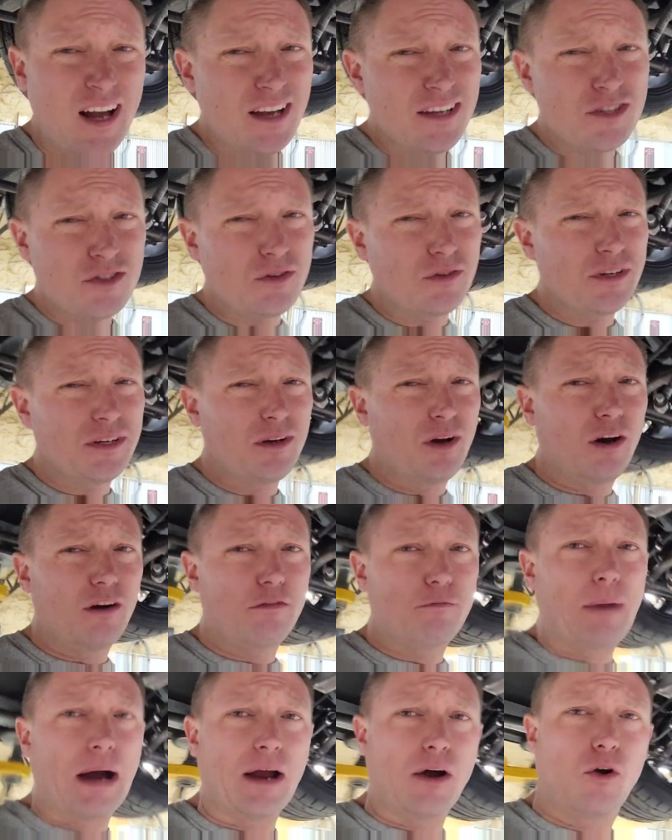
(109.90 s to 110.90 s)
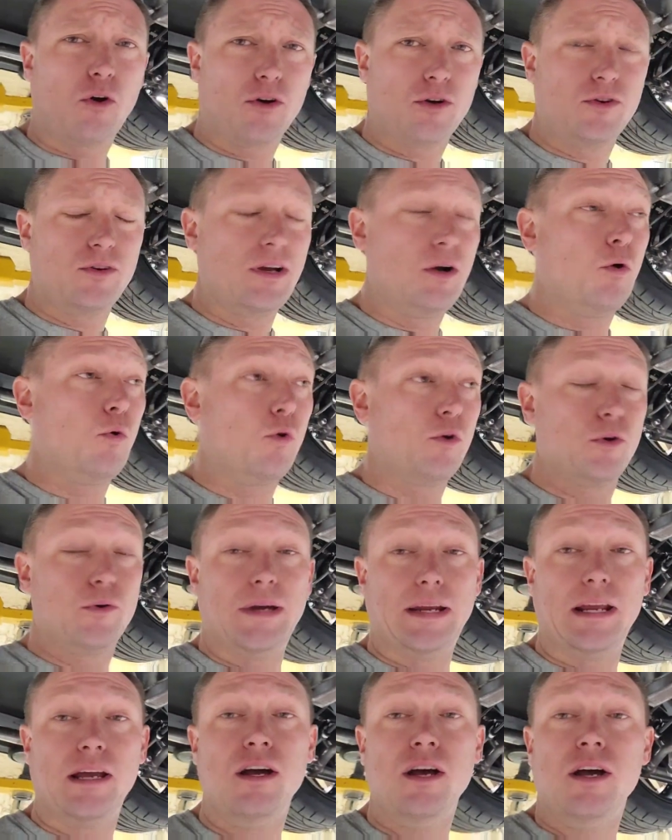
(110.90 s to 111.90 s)
I started off by order,
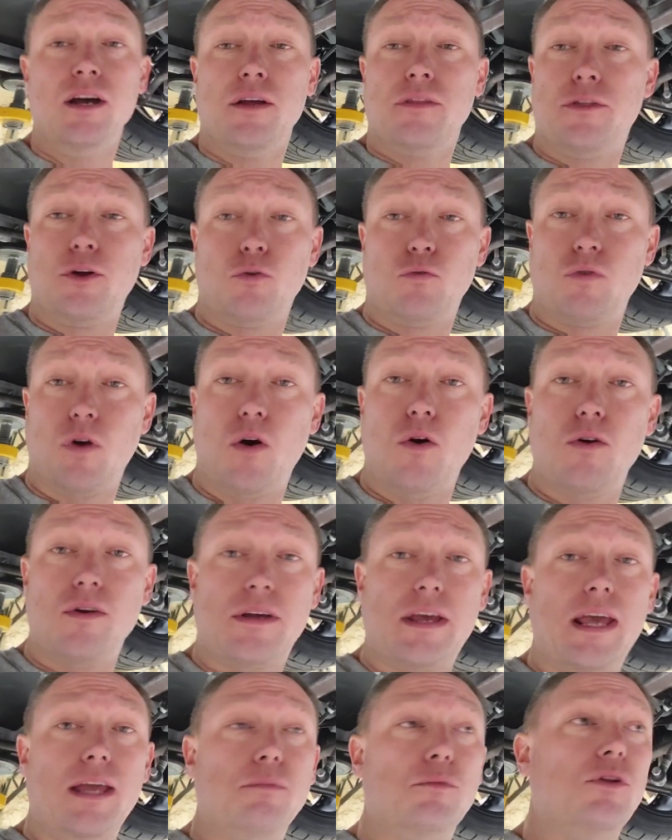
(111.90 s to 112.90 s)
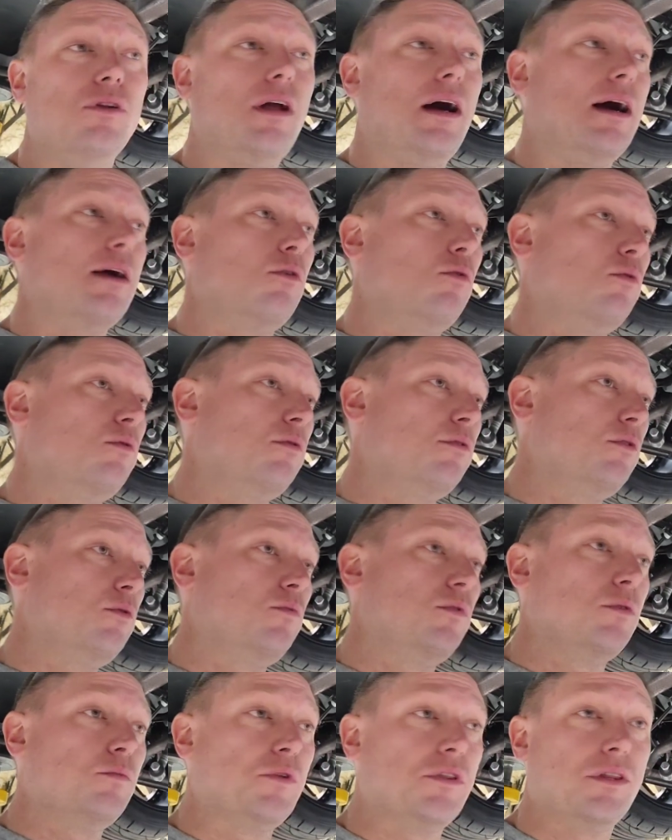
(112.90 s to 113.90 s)
ordering the wrong cable. I ordered
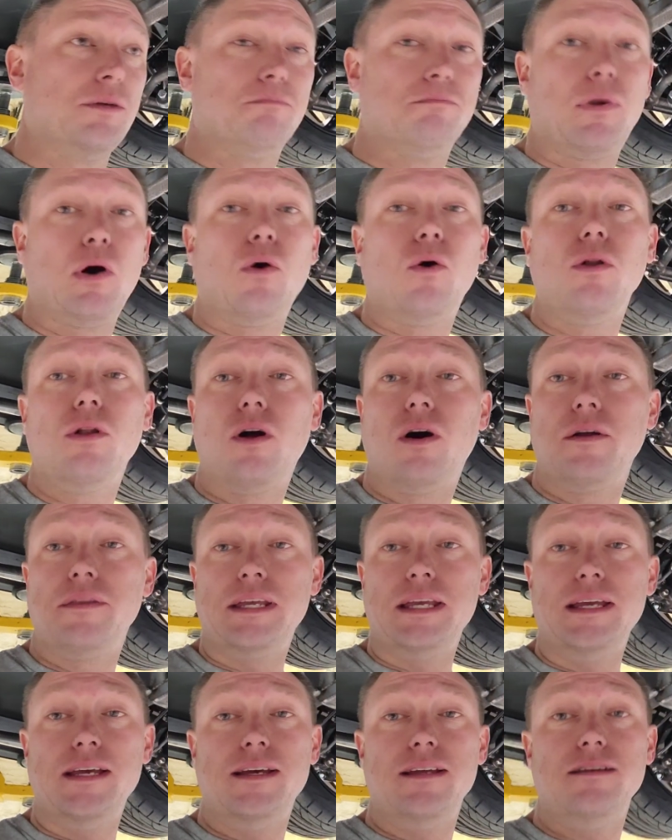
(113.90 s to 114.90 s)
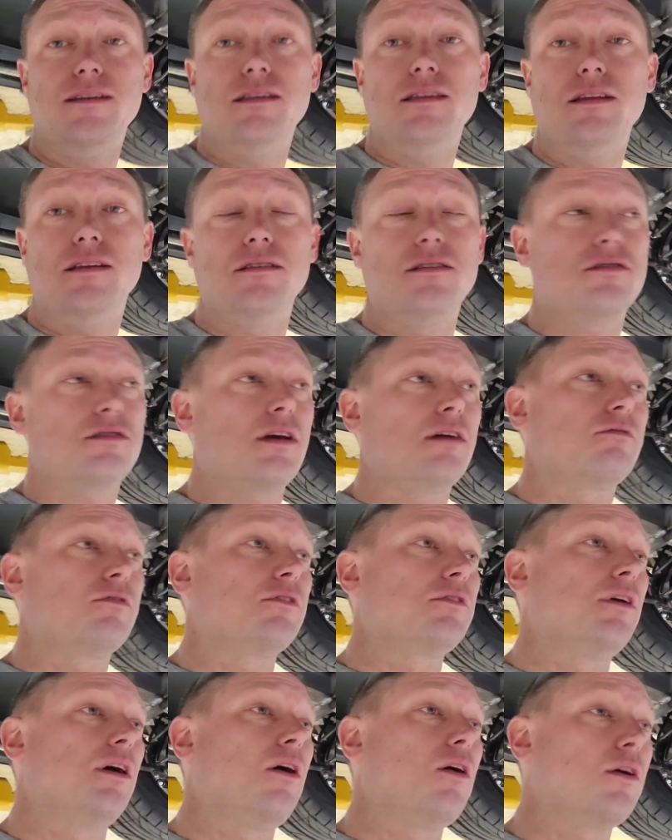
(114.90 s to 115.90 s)
the one with the ball on the end and then
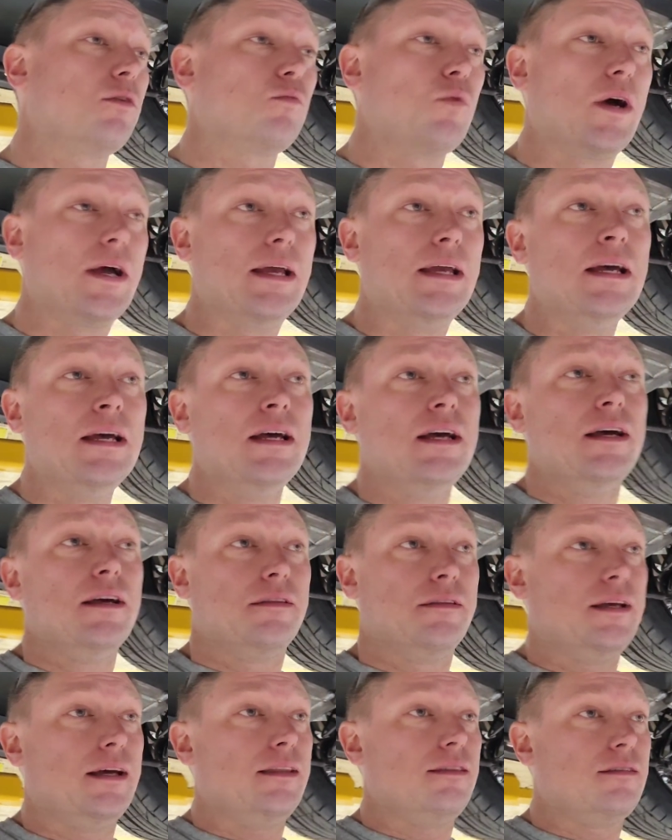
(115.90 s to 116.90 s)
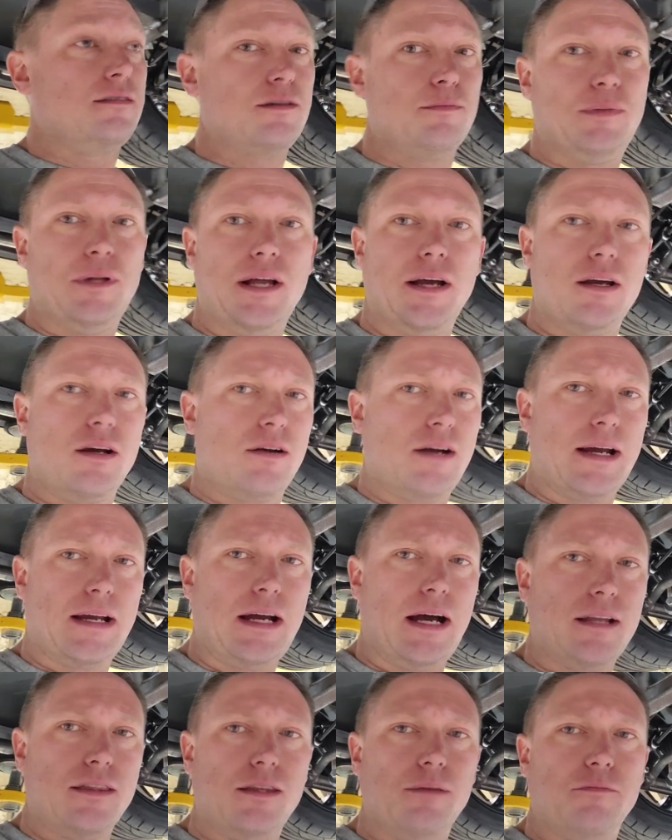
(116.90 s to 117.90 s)
discovered the hard way that the supplier I
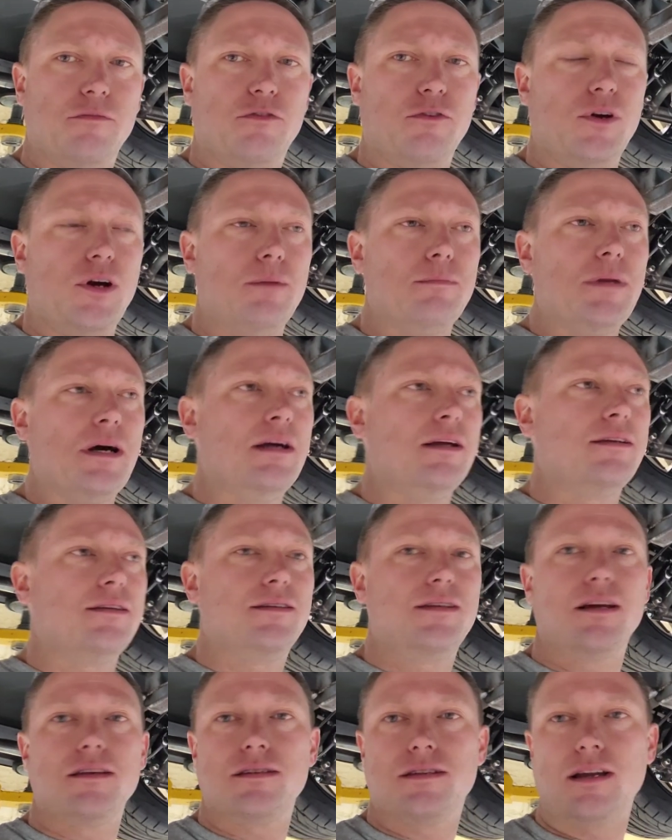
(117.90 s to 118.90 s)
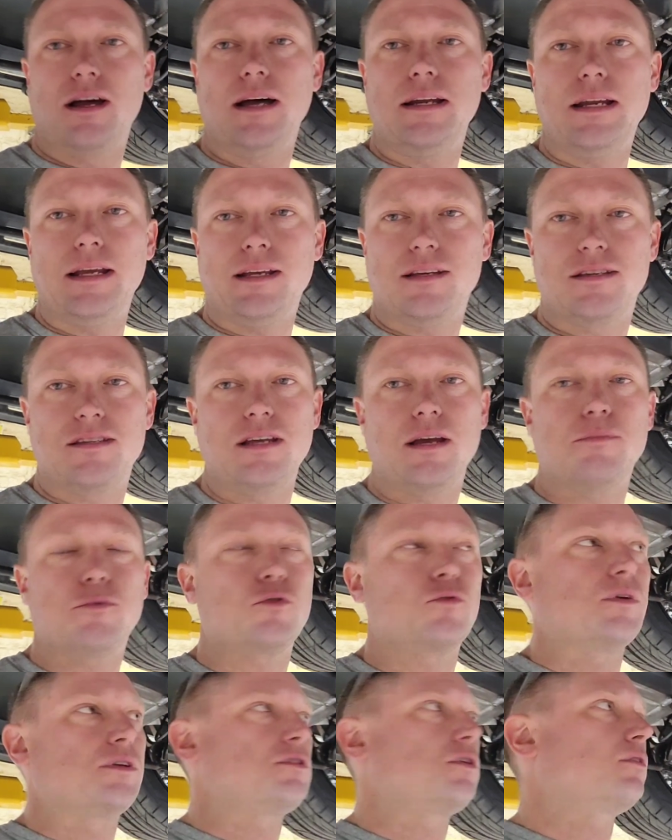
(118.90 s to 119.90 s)
got them from does not
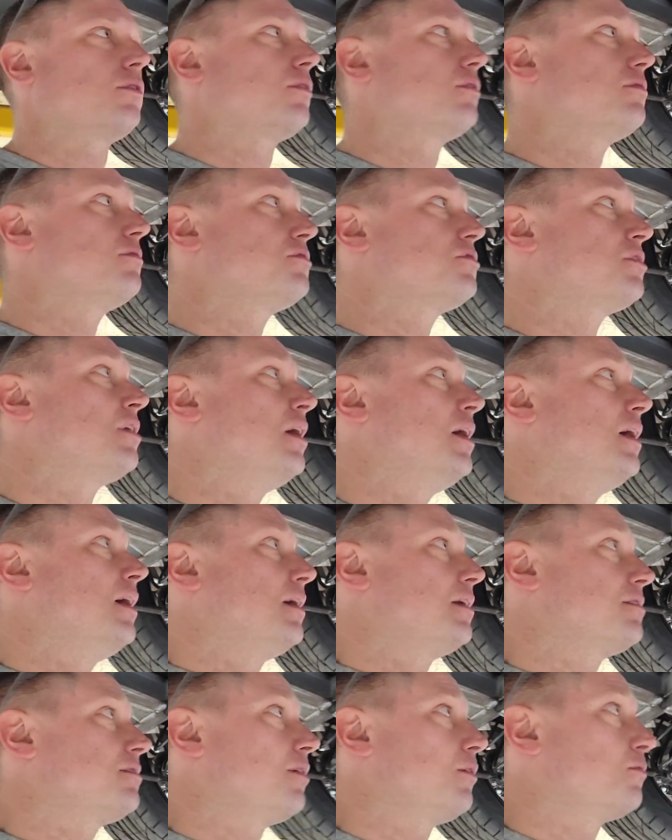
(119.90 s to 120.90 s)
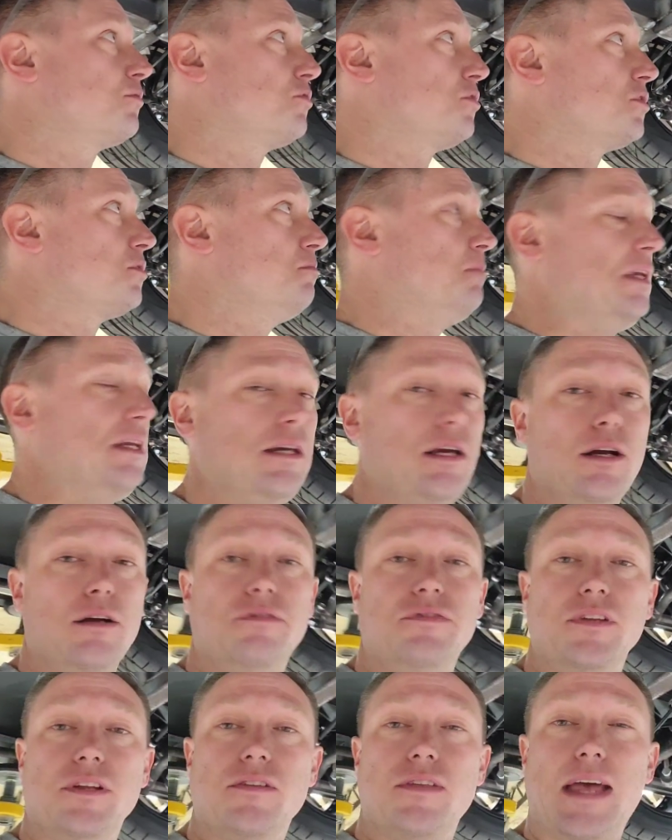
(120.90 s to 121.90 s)
accept returns. So just be
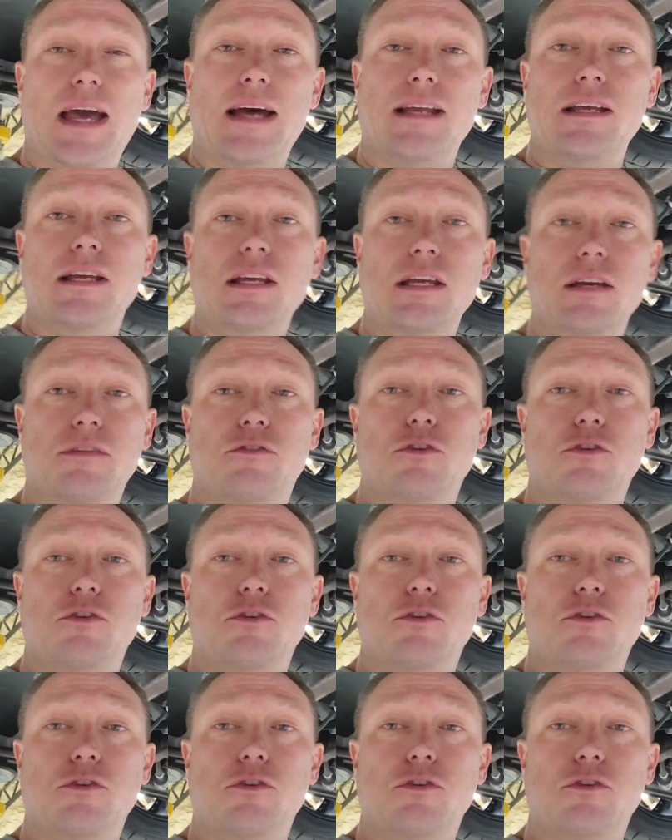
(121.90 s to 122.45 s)
careful of that.